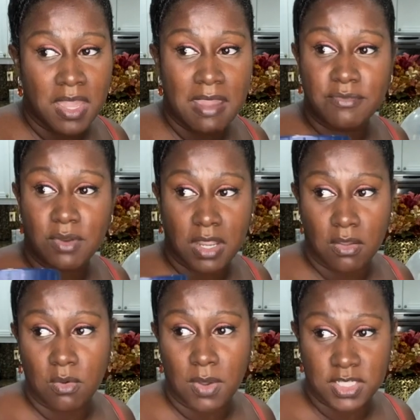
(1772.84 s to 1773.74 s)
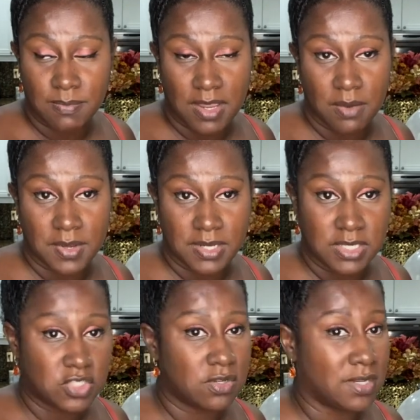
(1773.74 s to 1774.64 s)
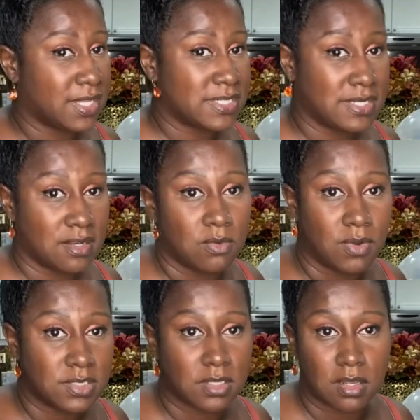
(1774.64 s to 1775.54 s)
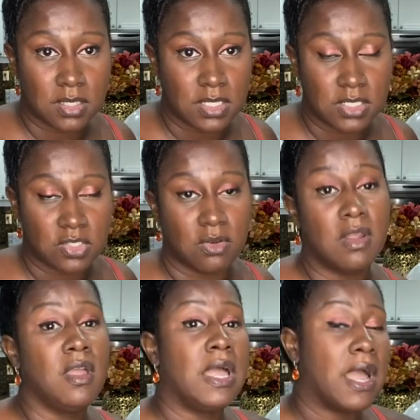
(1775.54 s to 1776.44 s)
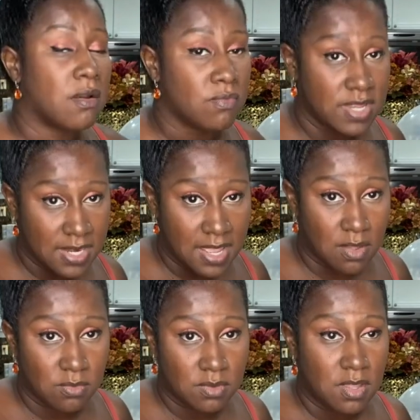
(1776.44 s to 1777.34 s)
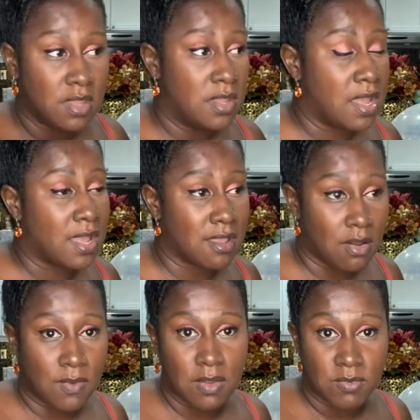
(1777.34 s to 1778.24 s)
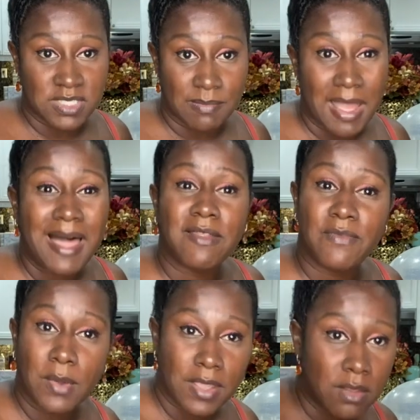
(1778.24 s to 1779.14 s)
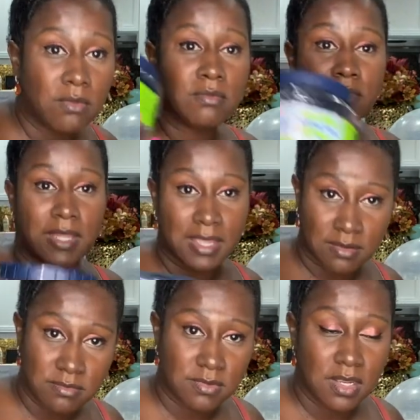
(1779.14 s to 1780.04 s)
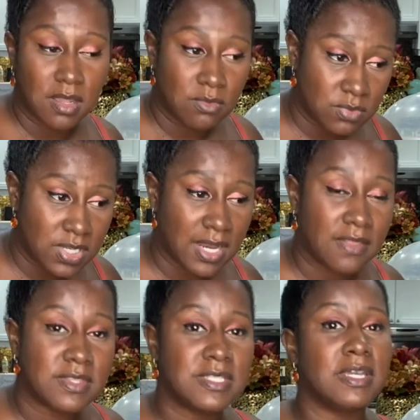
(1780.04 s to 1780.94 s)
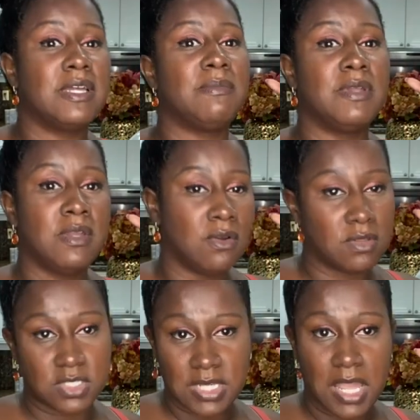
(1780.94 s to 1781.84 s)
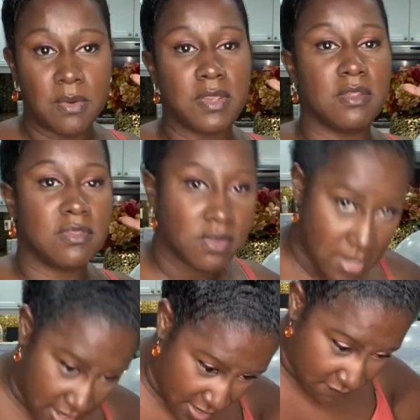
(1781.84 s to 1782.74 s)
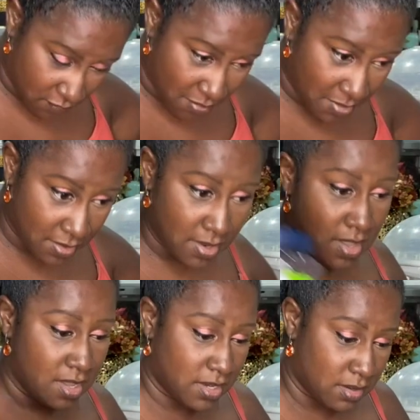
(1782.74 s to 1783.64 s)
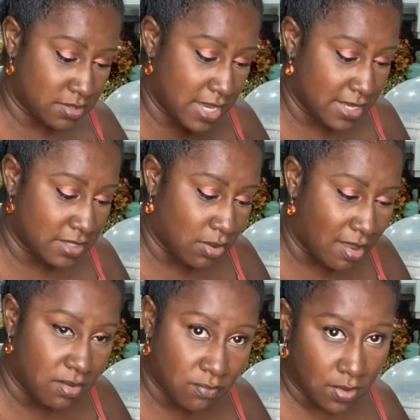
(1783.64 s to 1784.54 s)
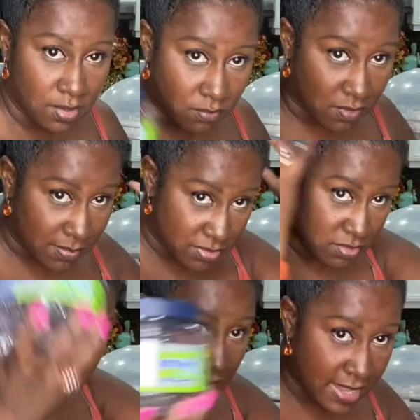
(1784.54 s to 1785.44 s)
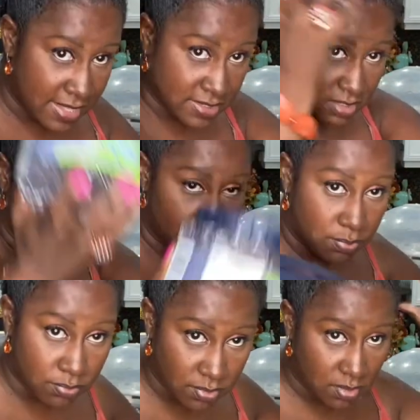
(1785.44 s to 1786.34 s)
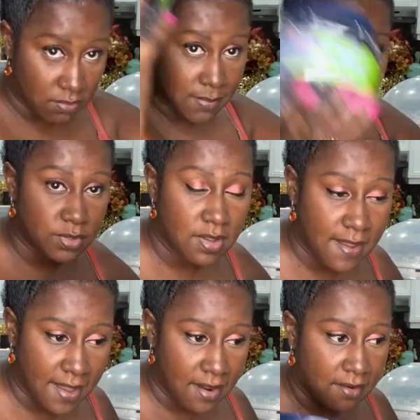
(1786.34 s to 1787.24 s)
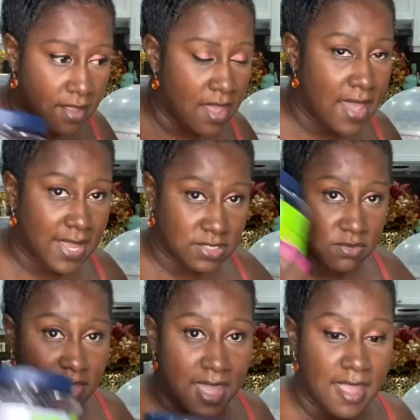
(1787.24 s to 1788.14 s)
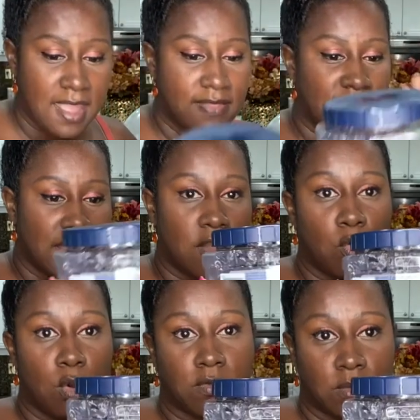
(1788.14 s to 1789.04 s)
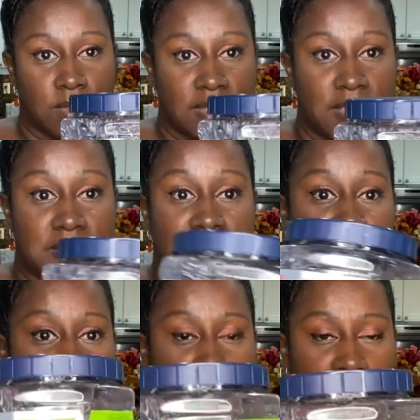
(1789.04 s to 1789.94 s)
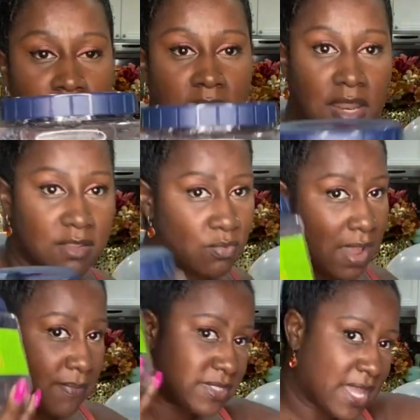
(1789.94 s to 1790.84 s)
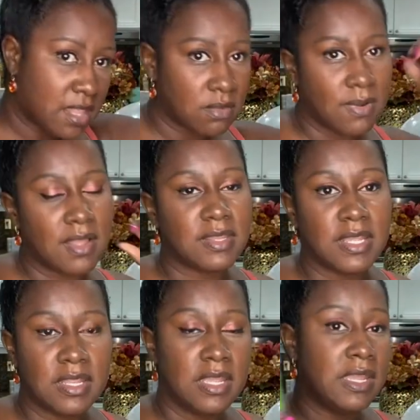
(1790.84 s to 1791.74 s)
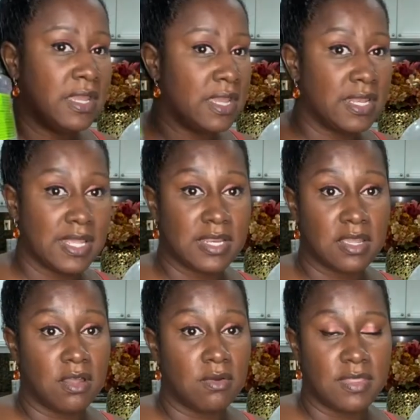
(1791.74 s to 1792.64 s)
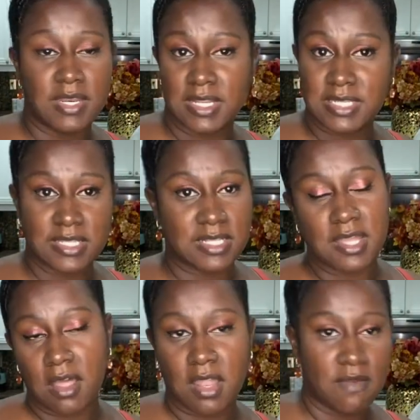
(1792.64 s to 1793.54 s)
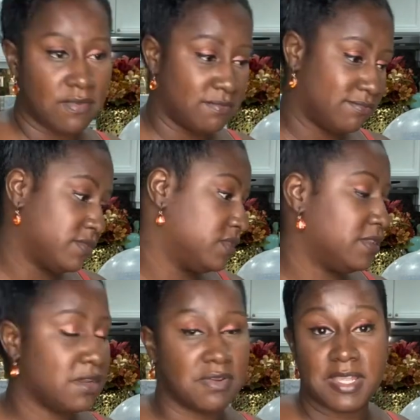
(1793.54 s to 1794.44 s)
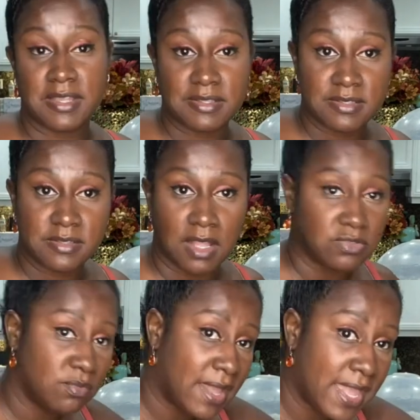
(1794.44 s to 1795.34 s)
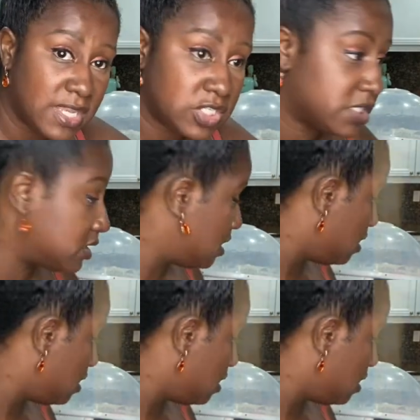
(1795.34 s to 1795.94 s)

after I co-wash my hair with conditioner, like I said, I don't wash out all the conditioner. I wring it out. I go in with some olive oil, like, you know, you get out the tub or the shower and you throw your head forward, and you take the olive oil and rub it through your hands, and you know, rub it through your hair. I do that, and then I go over it with this. I wrap a towel around it and let it go, and then I take the towel off, and there it is. I'll do my edges